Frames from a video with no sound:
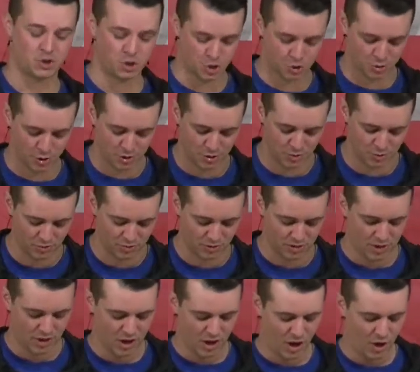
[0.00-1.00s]
true
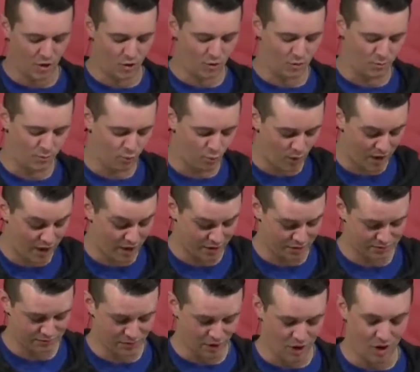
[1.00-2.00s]
home,
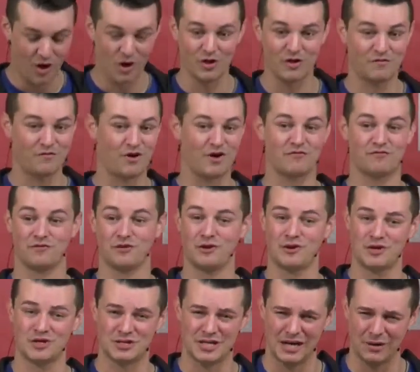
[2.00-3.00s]
where all of our
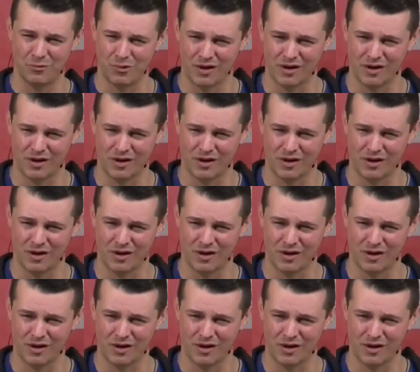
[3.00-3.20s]
flourishing,